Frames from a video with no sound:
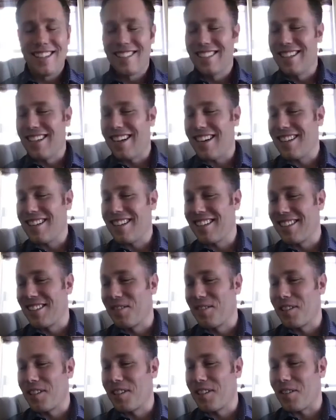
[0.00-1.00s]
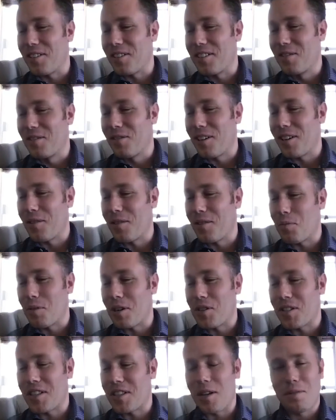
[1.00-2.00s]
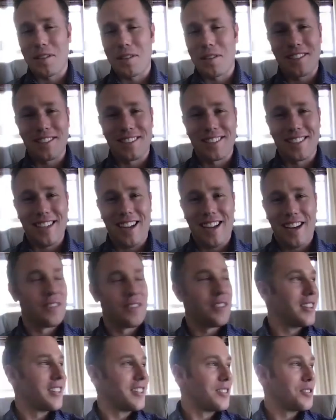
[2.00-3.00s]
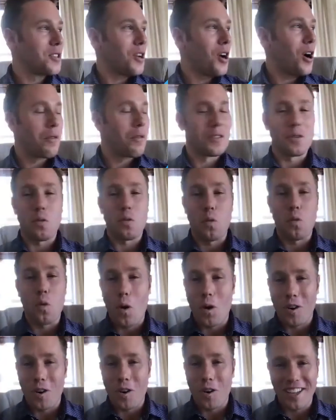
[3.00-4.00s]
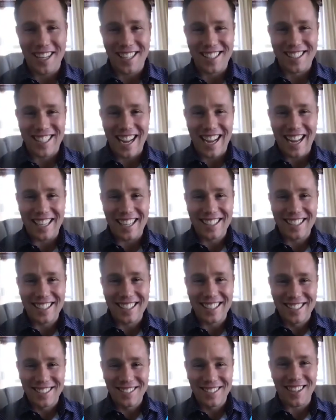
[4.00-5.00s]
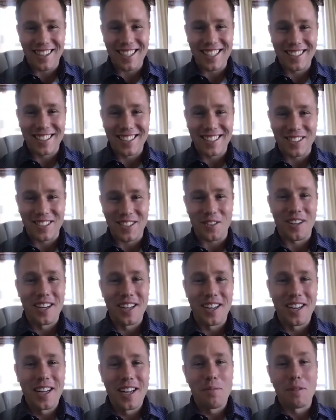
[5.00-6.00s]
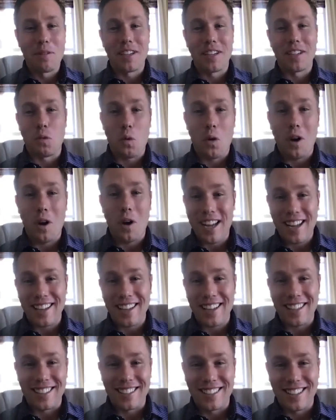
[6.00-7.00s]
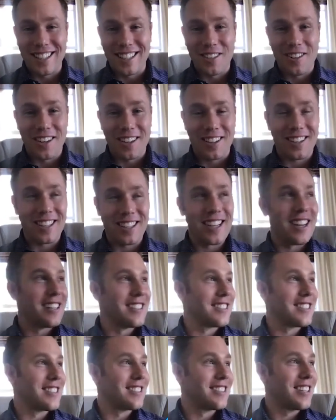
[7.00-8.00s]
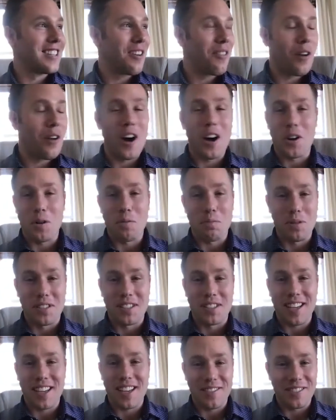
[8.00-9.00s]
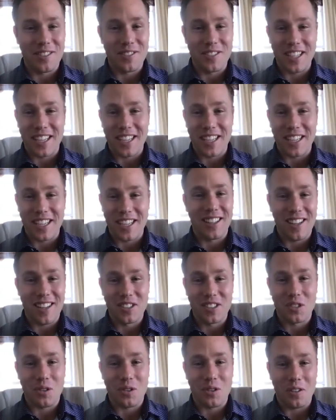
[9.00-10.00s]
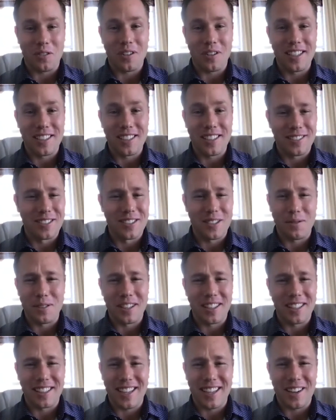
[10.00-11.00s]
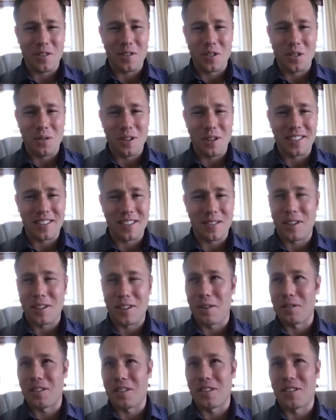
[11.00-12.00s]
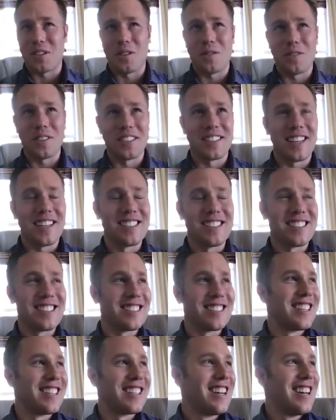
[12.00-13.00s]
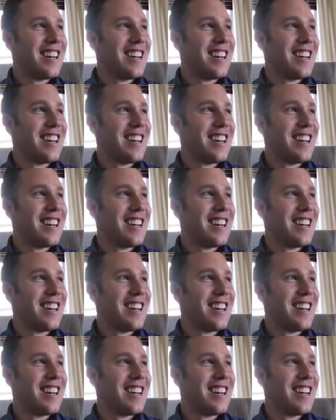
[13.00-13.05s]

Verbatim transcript: Yeah. I think it's, you know, it's funny when you mention that, because I feel like there's always a war against eggs, right? So because one egg theoretically has, you know, 100% of your daily cholesterol, right? Or something like that, or 2 eggs. I forget what the serving size is,